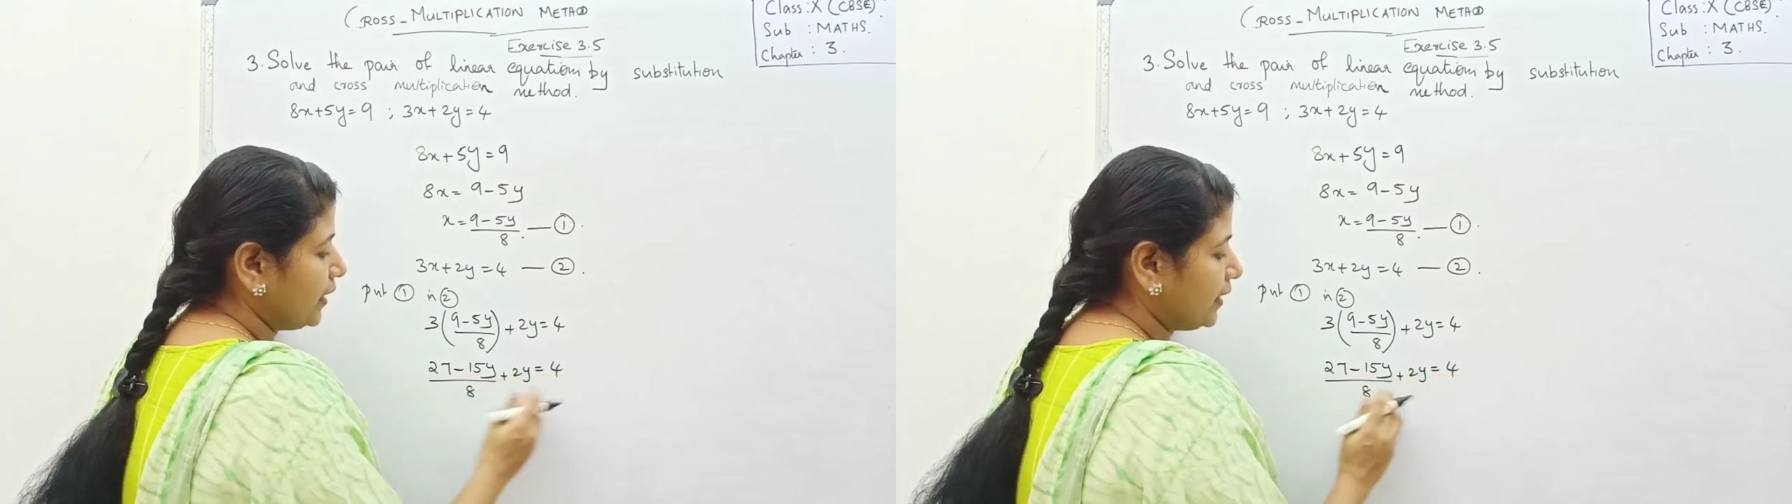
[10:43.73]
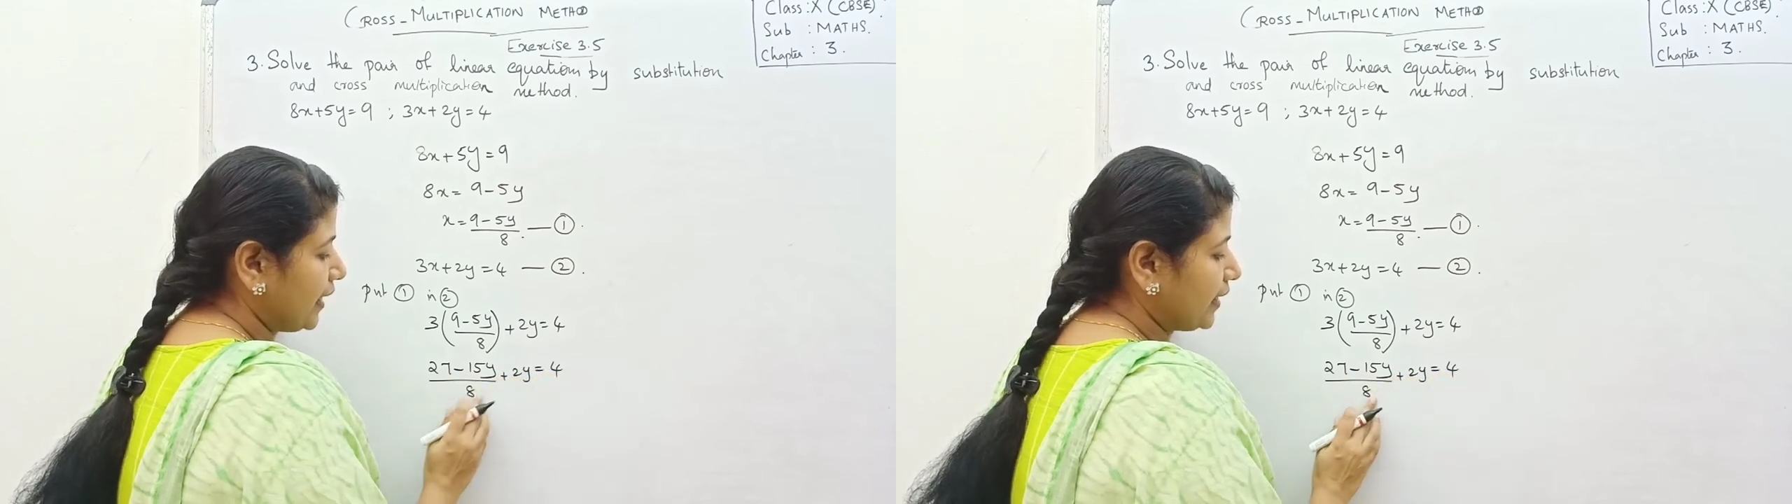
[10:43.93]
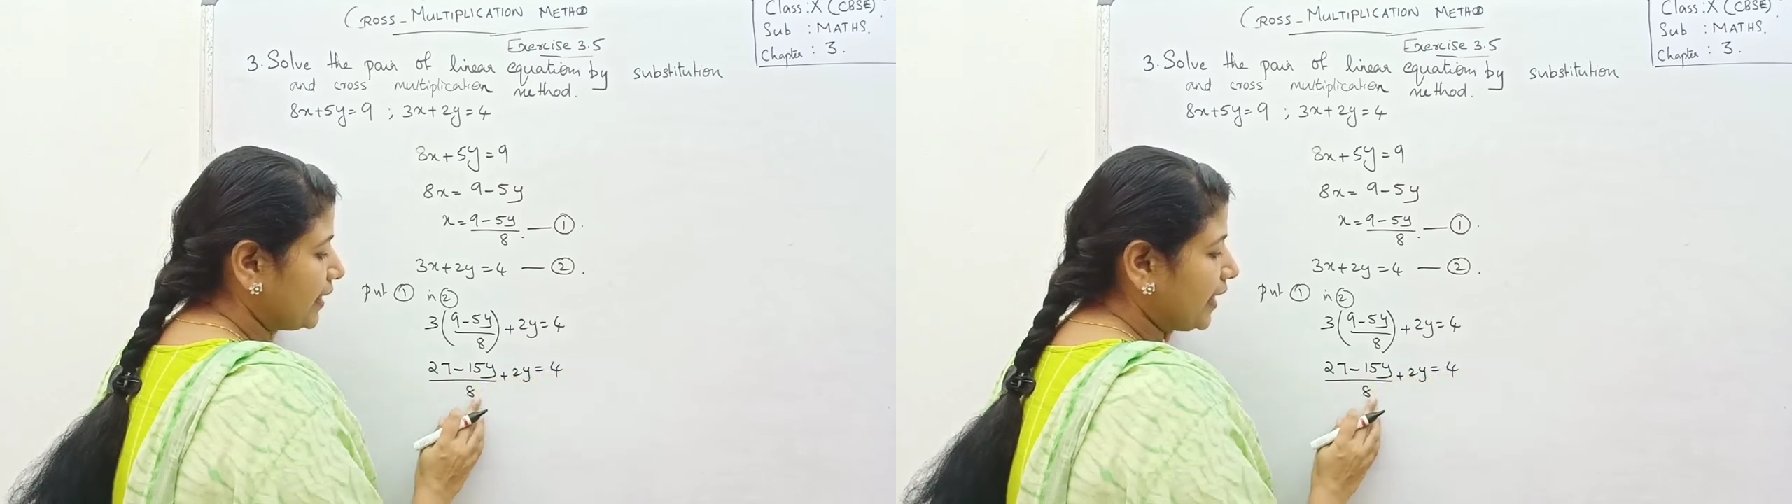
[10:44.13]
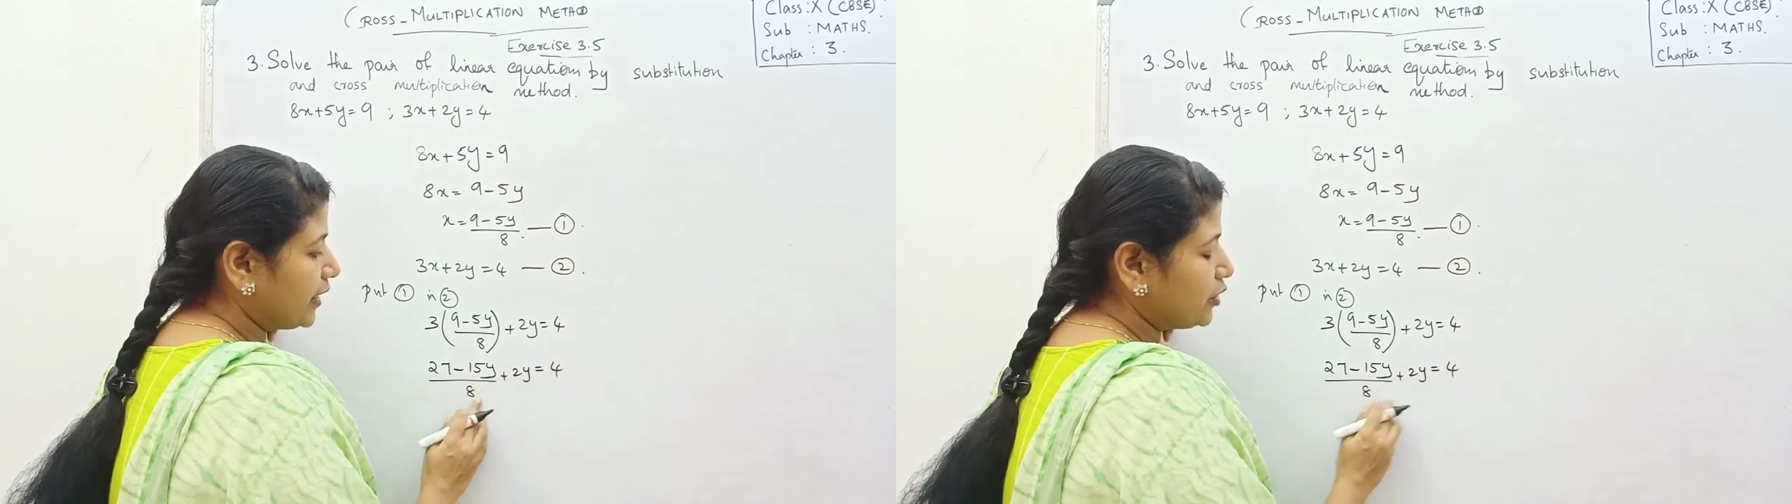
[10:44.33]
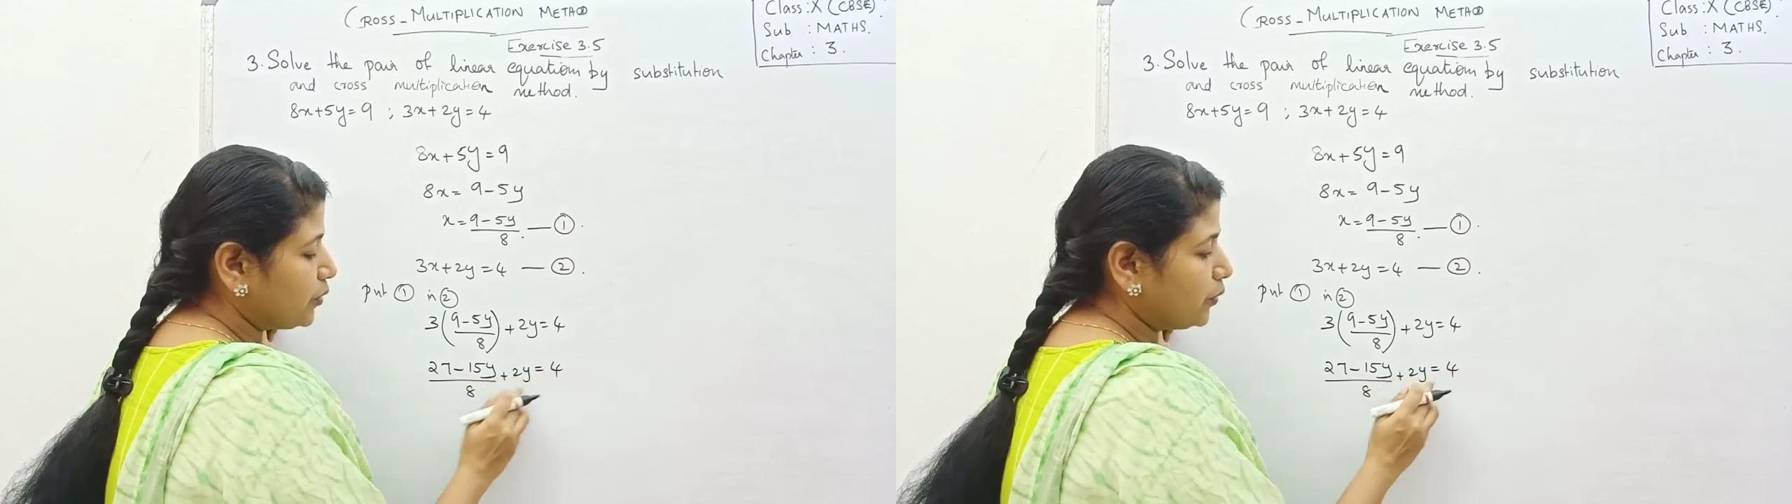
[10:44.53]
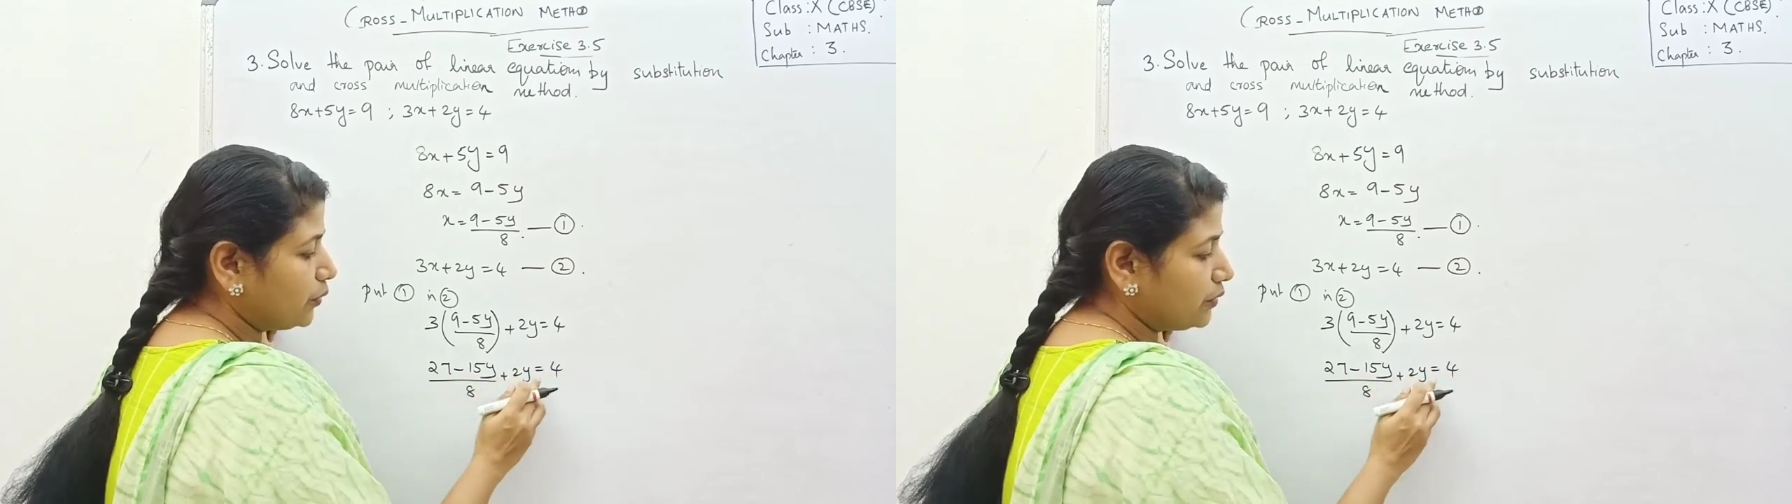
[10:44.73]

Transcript: Taking 8 to